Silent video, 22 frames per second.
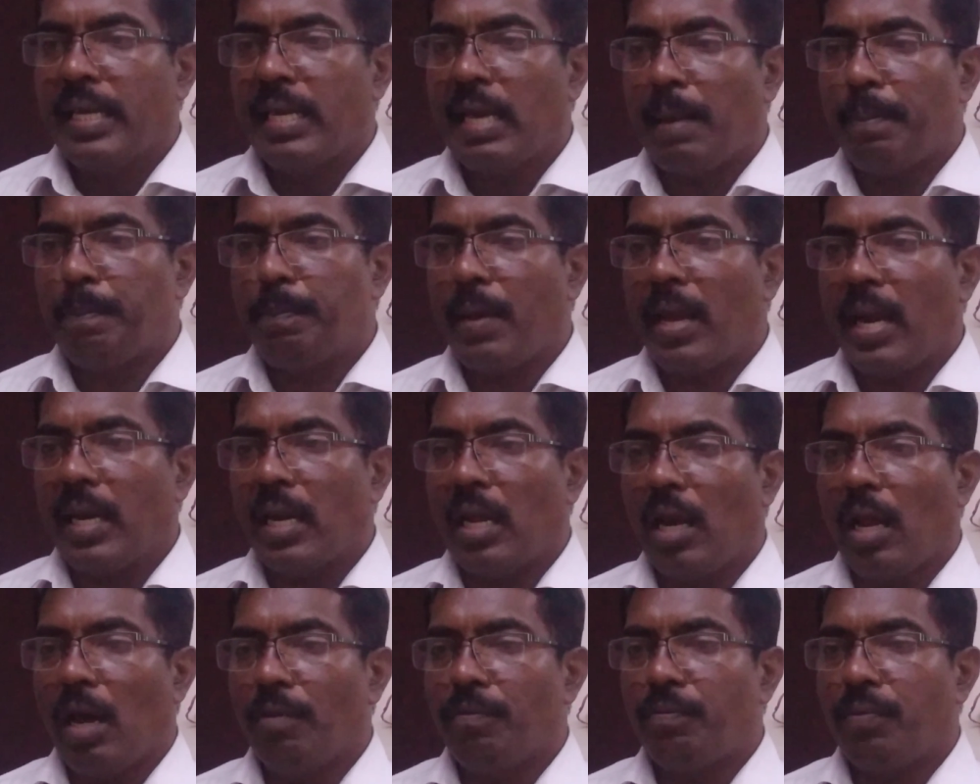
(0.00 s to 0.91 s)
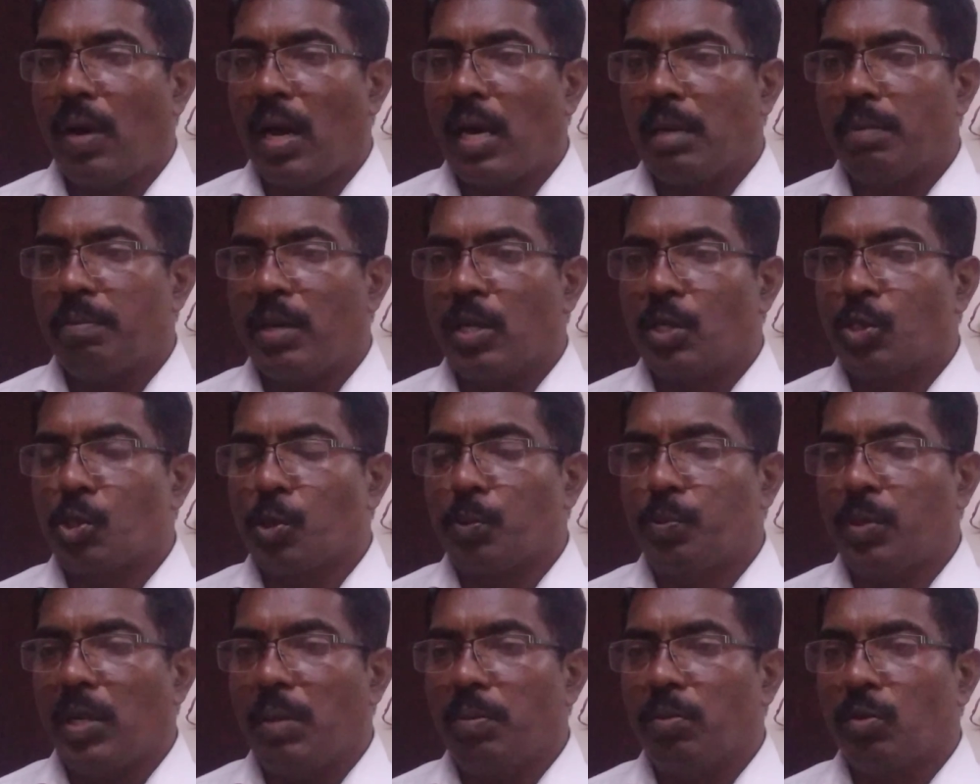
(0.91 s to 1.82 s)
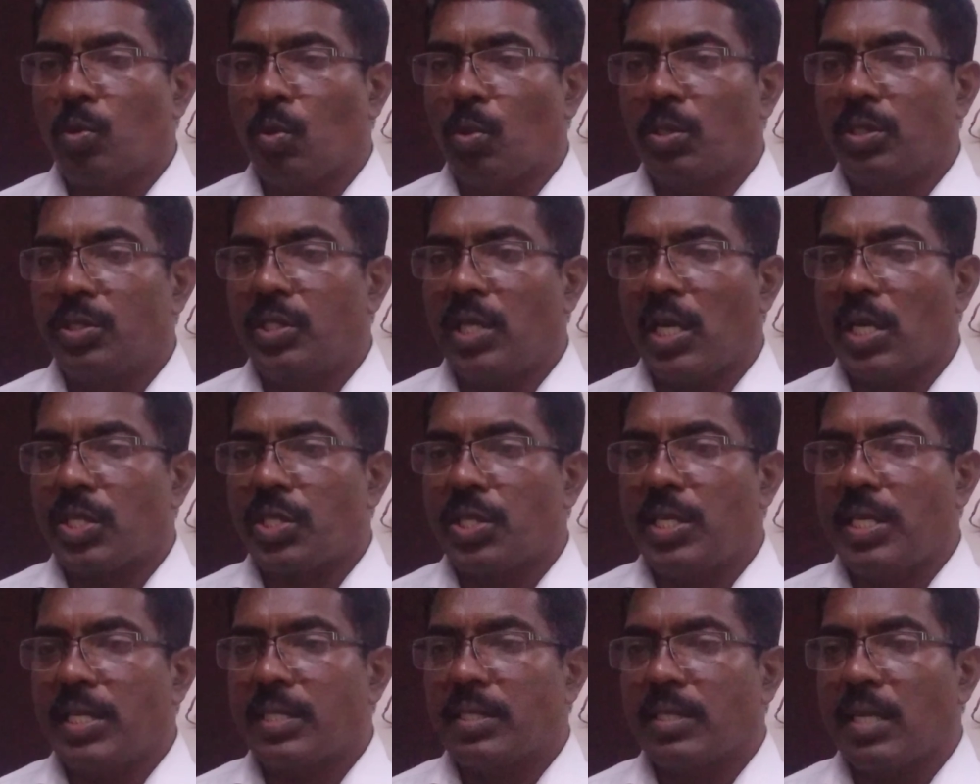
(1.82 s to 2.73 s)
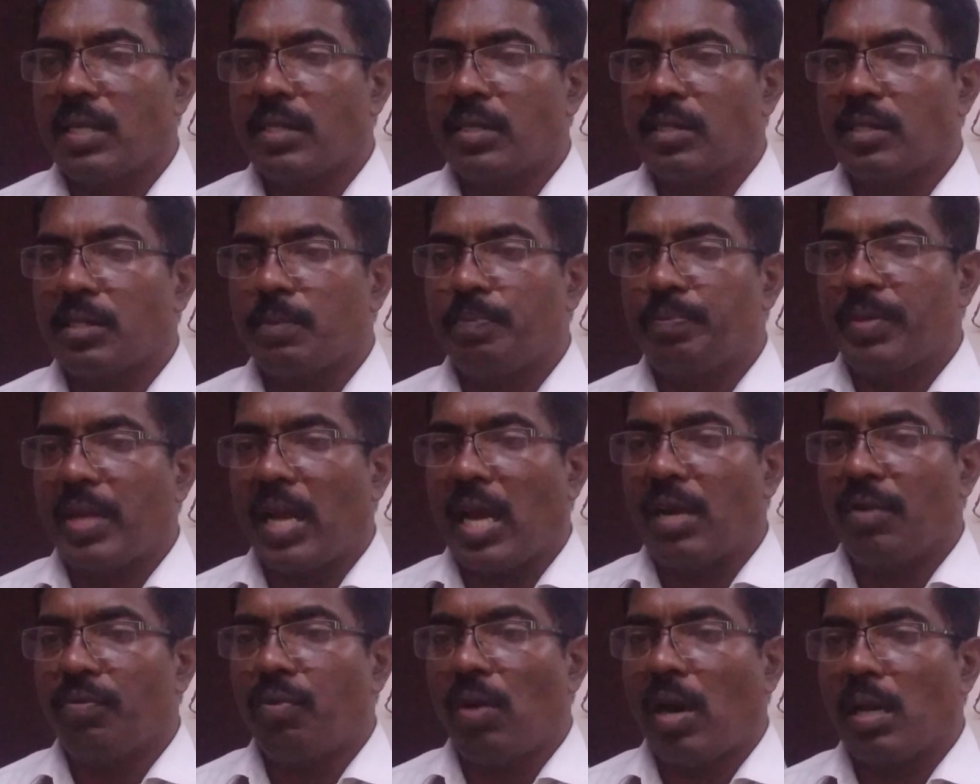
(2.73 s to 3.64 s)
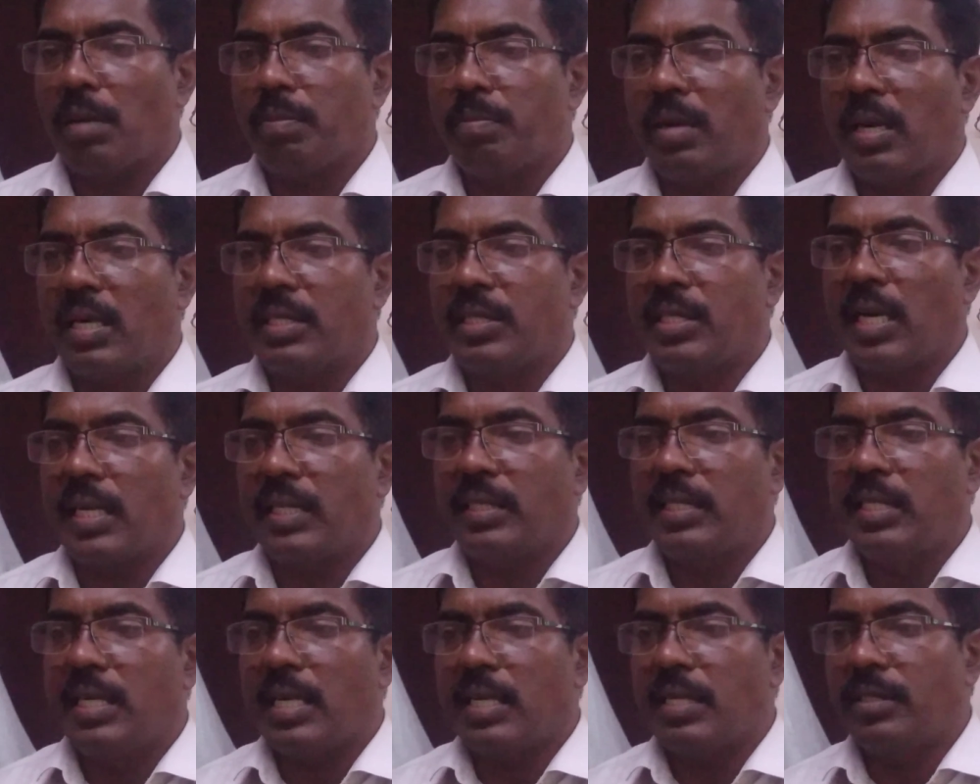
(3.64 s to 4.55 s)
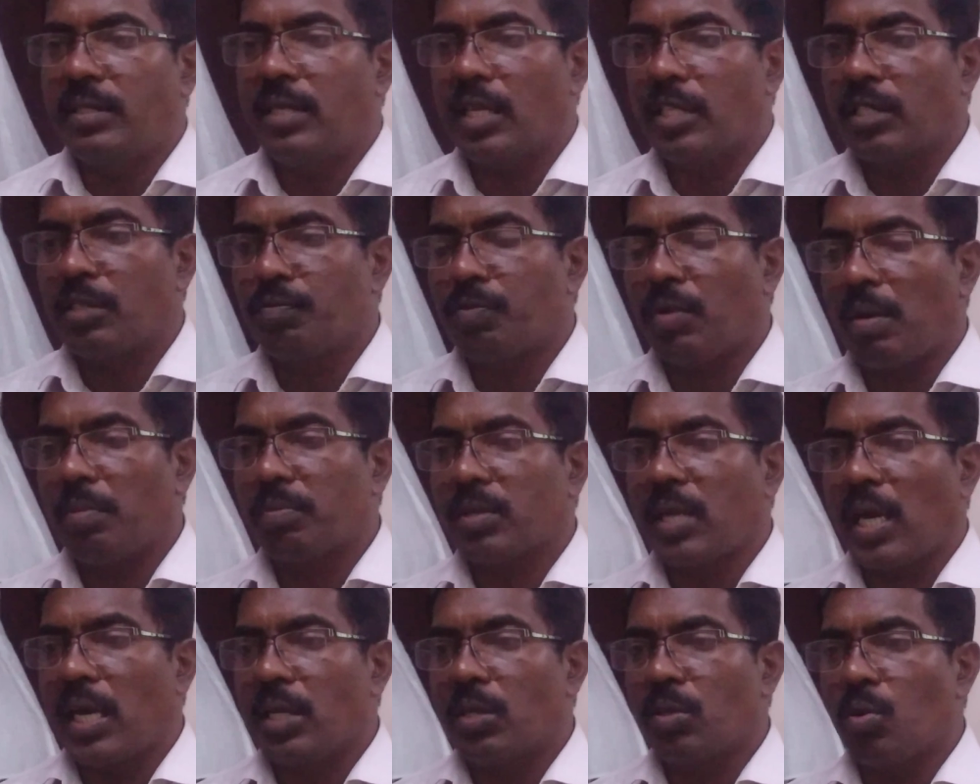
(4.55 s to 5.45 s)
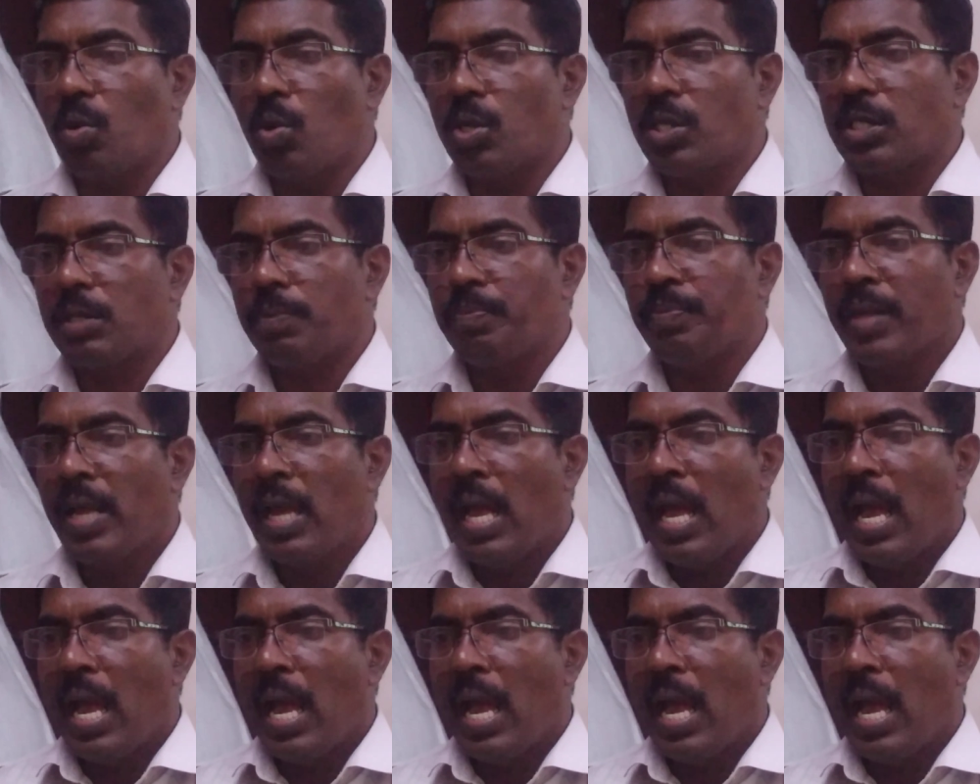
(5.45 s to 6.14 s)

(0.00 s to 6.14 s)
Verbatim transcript: a panel of former Supreme Court justices and former judges from high courts